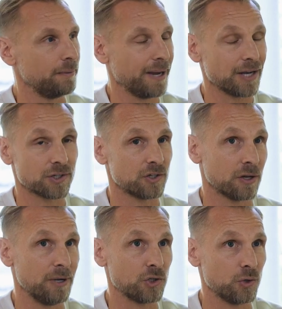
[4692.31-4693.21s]
past it's
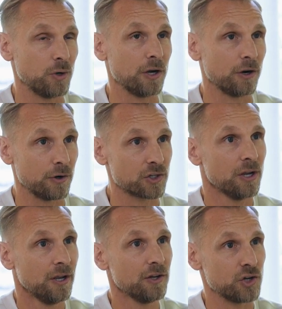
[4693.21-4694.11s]
going to be two
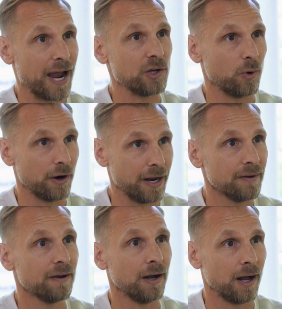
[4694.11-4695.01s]
years
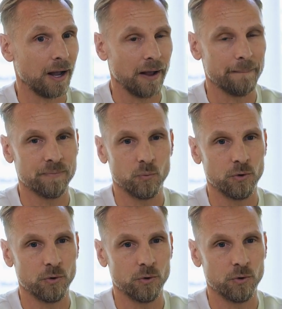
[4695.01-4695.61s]
january um,